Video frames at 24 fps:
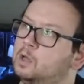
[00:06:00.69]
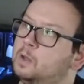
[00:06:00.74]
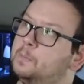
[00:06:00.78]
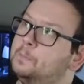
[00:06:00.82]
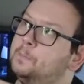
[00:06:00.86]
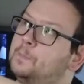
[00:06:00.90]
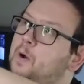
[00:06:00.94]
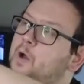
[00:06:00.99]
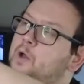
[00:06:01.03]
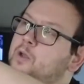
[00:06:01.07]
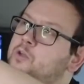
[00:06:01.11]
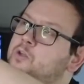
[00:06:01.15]

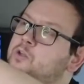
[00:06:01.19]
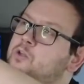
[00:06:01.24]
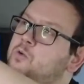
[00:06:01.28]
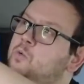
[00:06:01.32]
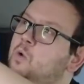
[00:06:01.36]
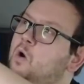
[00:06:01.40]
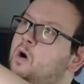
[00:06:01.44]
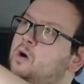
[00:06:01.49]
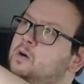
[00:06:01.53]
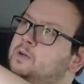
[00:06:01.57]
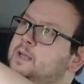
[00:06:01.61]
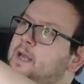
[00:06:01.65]
but you
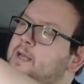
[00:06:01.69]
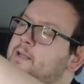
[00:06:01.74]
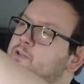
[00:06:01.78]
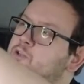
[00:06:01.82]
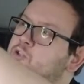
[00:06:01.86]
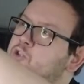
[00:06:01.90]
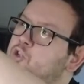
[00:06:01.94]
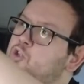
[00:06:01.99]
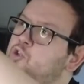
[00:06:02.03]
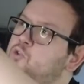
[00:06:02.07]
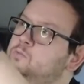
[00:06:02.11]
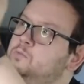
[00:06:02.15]
aren't getting
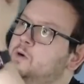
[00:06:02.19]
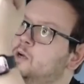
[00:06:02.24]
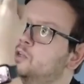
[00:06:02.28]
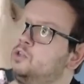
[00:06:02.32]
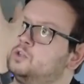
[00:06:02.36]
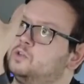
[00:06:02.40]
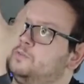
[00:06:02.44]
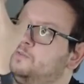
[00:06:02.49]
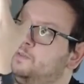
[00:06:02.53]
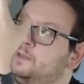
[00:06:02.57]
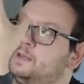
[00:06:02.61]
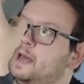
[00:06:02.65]
too much
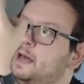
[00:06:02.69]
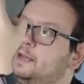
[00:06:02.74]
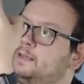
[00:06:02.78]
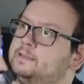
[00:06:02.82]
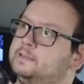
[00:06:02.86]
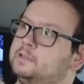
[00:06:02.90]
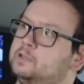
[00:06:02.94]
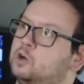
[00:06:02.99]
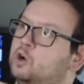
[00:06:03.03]
of the LED